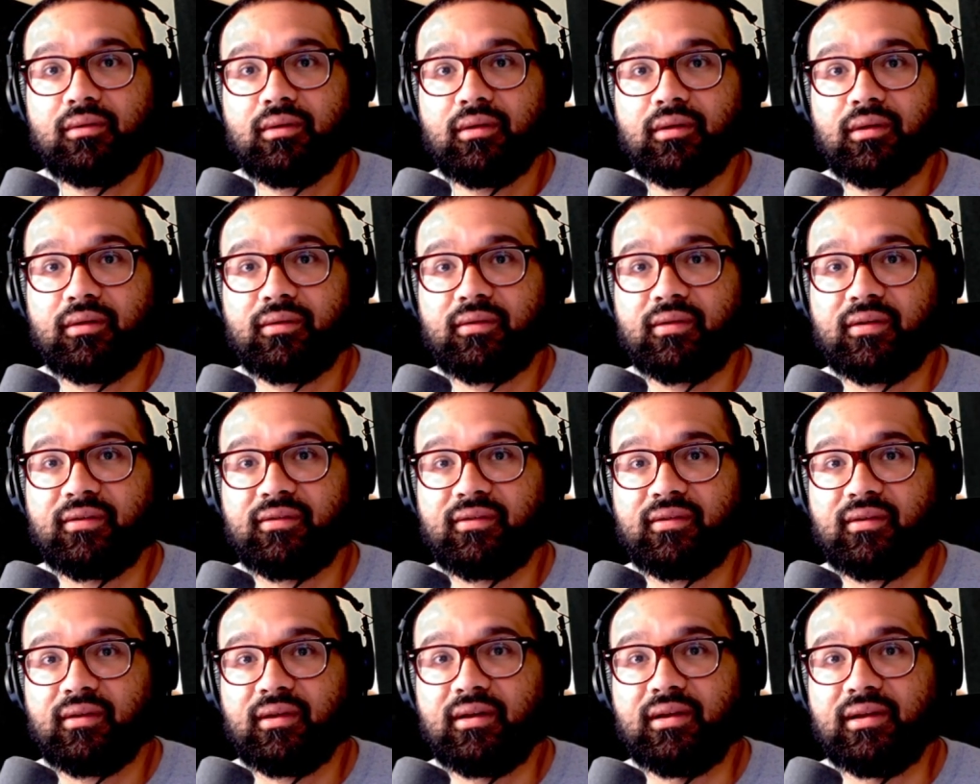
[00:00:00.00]
It's
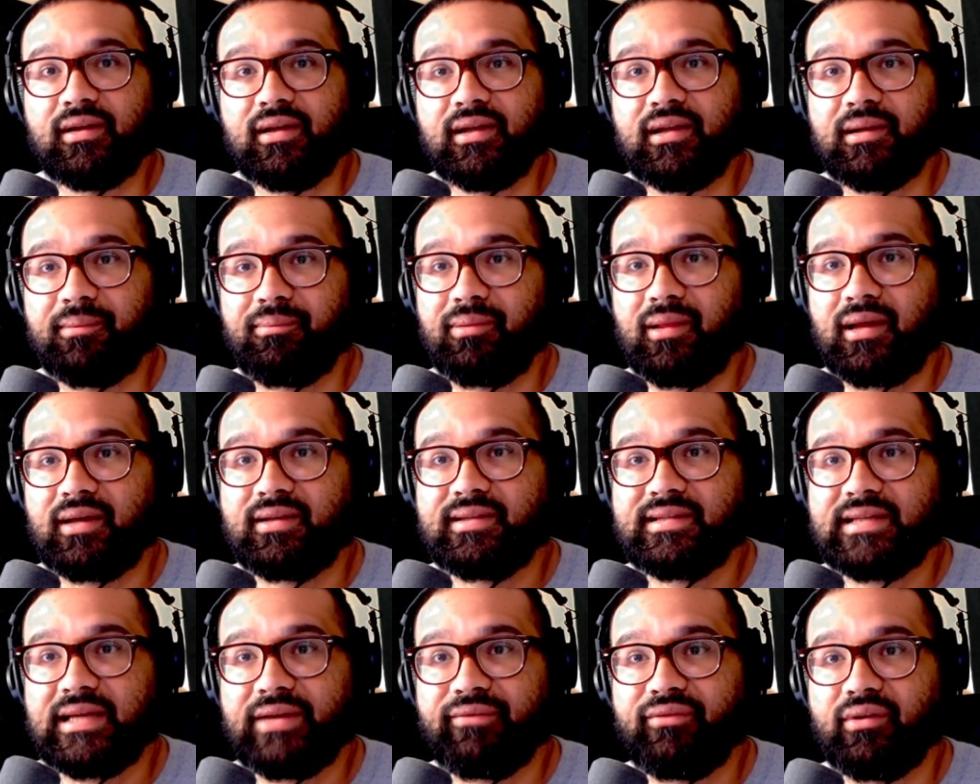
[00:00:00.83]
because it
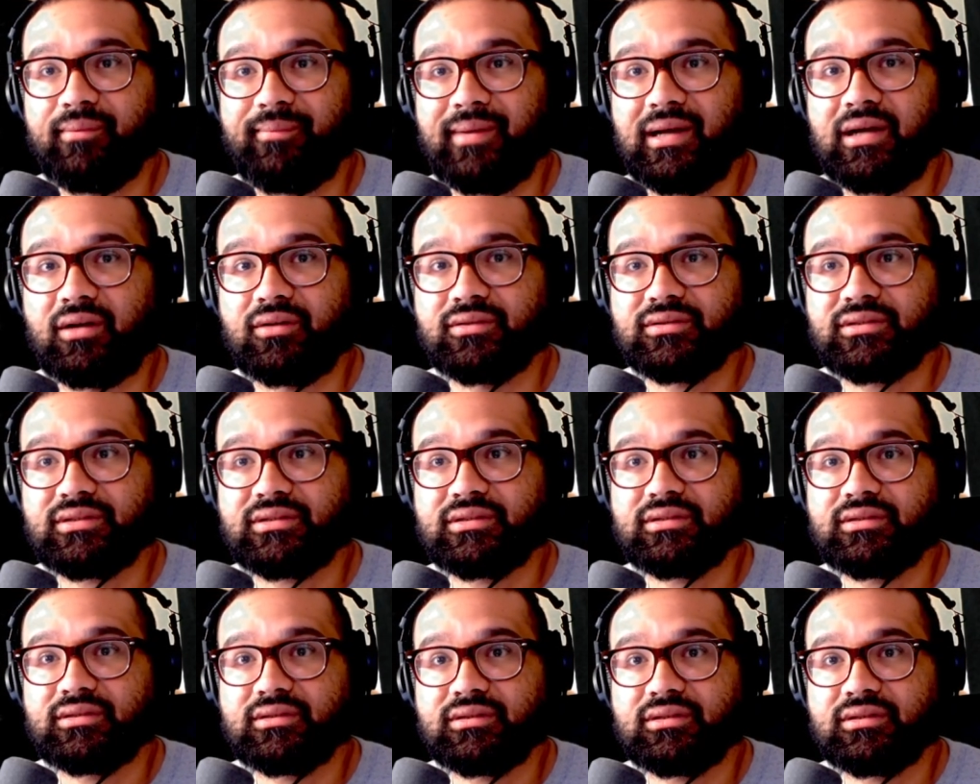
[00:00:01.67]
applies to every bounce.